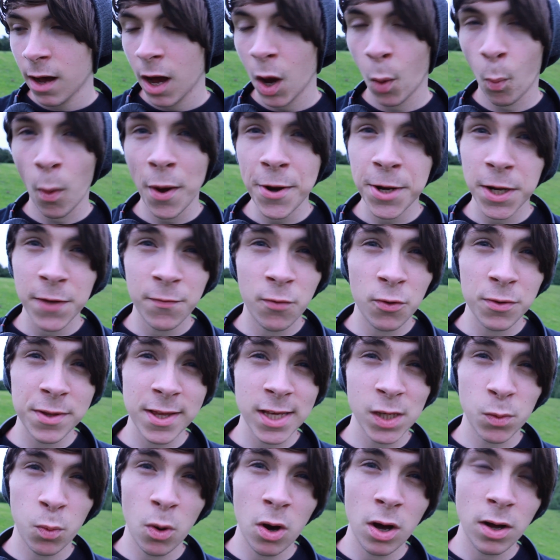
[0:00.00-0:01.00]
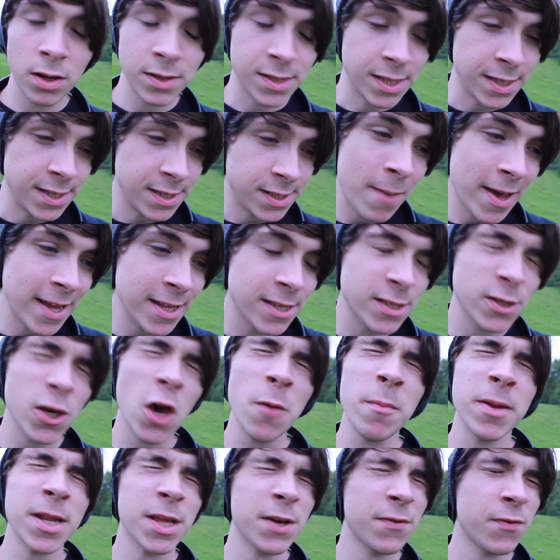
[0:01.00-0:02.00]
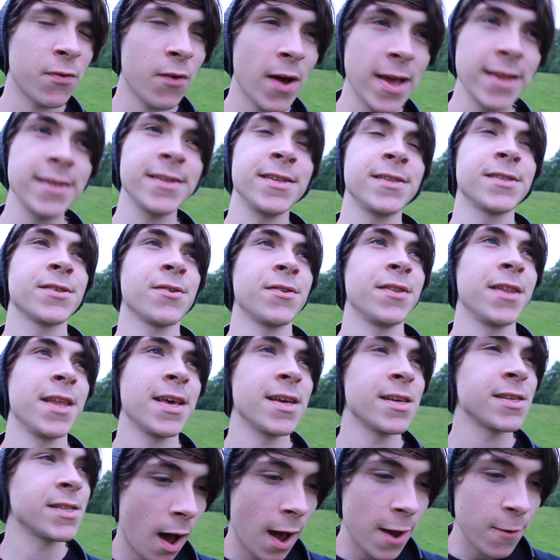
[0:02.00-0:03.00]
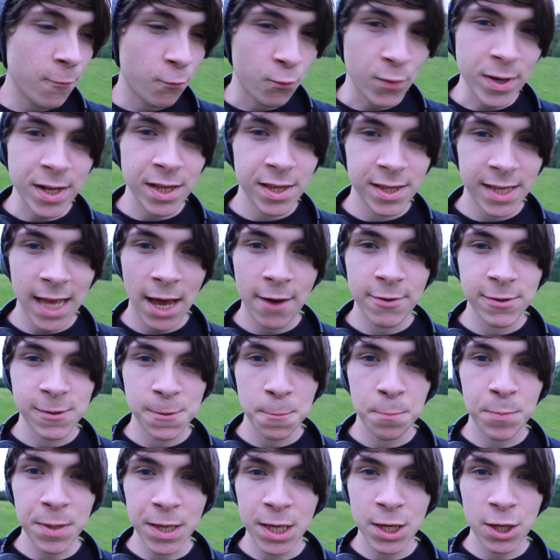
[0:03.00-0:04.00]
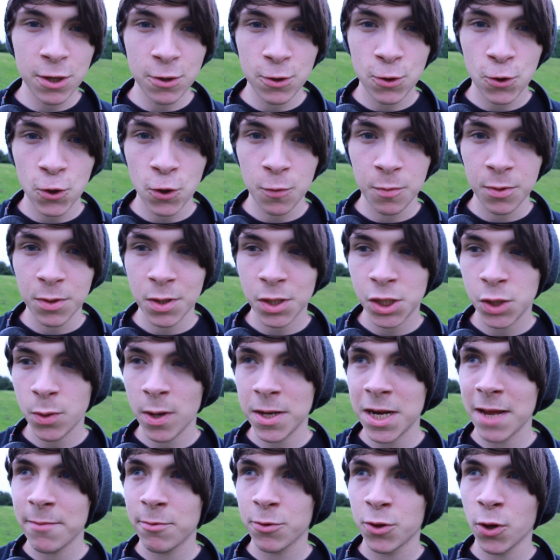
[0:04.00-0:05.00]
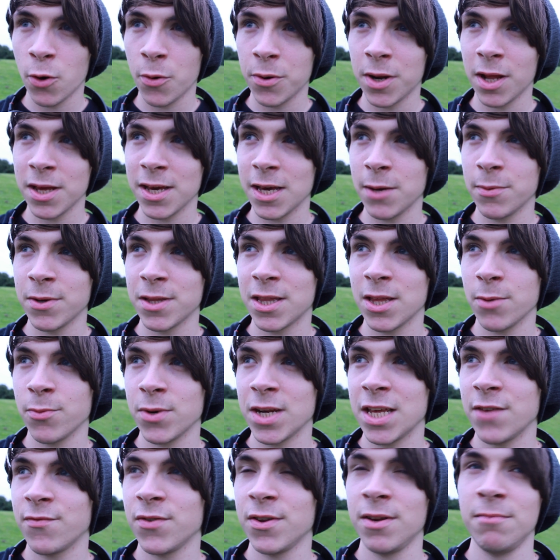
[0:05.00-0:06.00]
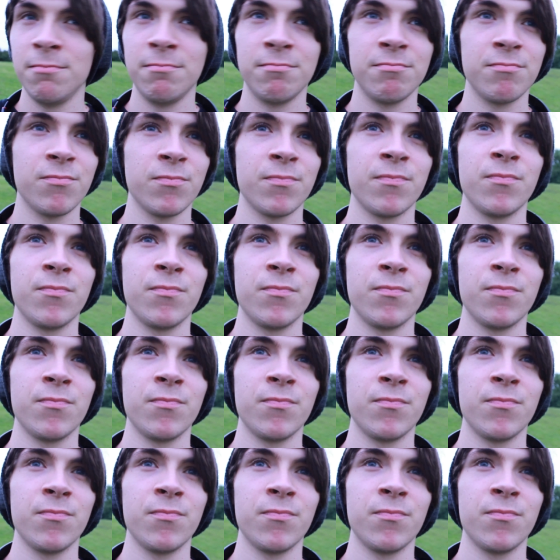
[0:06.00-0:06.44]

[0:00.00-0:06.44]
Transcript: wonderful this world is. I've made so many friends on this. I've reached out to big YouTubers who I never thought would even